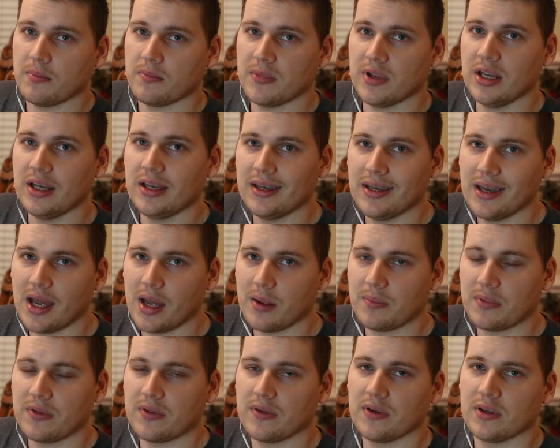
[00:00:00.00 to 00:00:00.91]
in
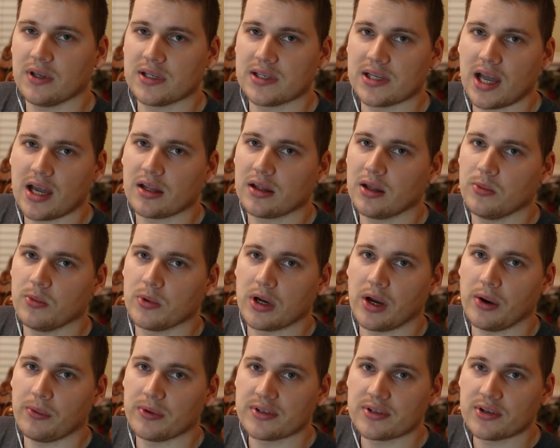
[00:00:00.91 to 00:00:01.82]
depth exactly what
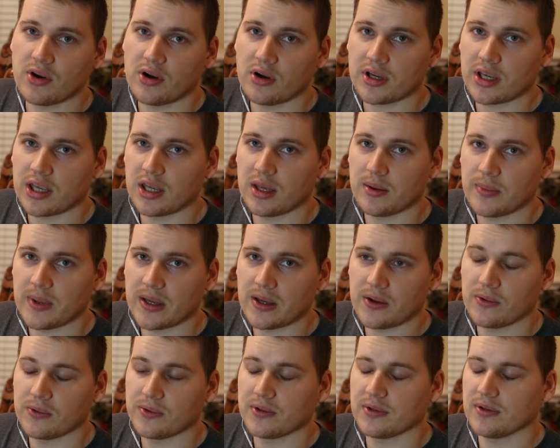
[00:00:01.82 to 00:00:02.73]
I was talking
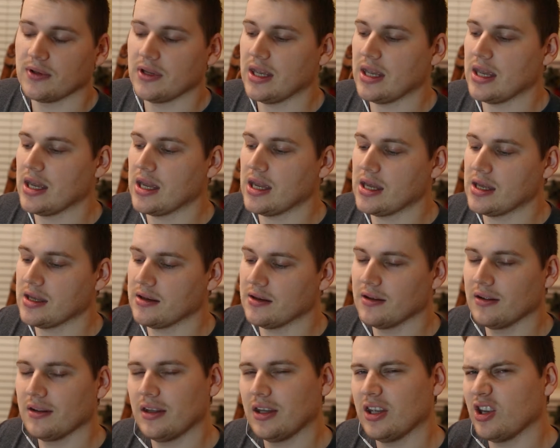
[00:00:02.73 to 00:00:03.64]
about,
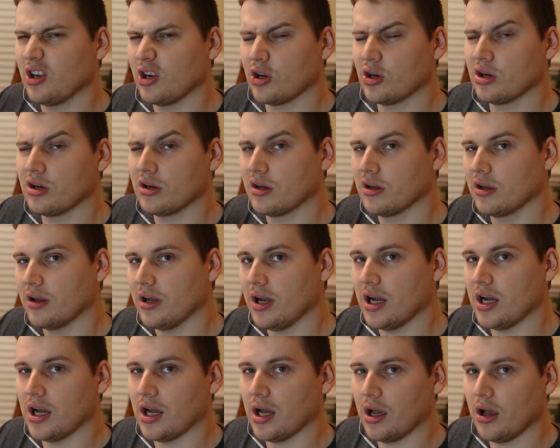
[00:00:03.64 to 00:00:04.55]
and here
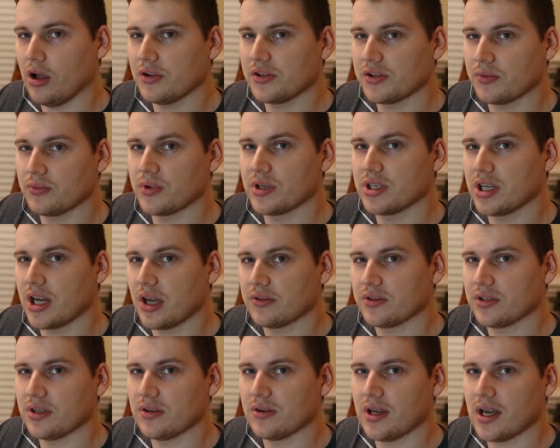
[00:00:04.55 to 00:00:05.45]
also reach
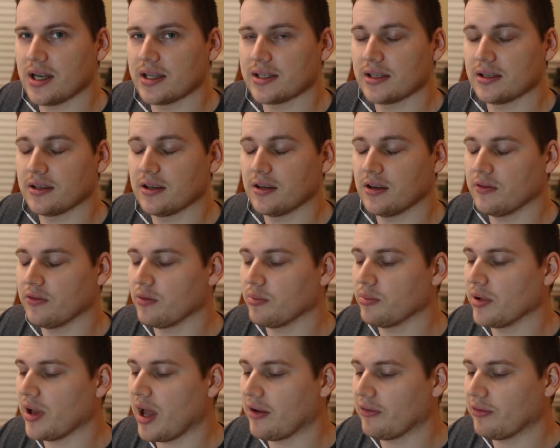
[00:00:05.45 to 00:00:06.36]
out to you guys on a
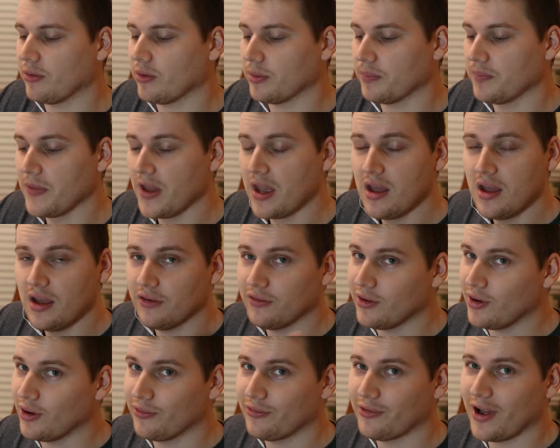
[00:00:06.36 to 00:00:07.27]
different platform. If
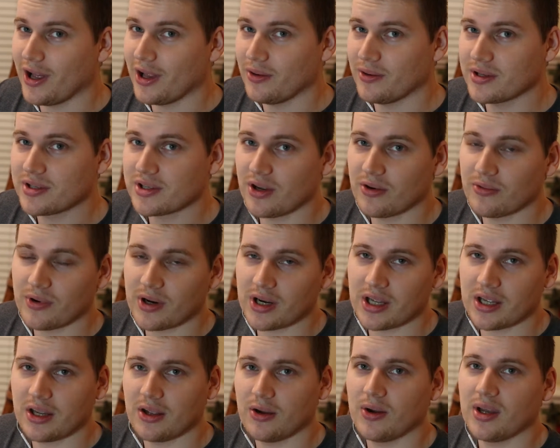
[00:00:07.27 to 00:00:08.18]
you don't follow us
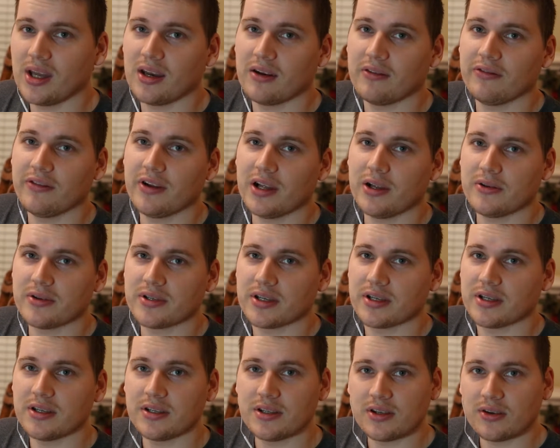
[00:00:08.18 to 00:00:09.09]
already, go ahead and follow
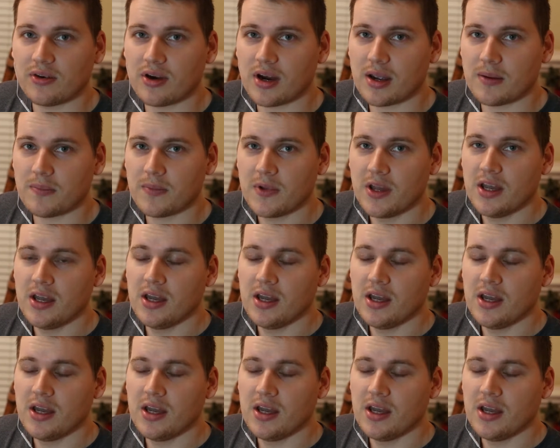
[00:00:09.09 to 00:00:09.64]
us on Instagram.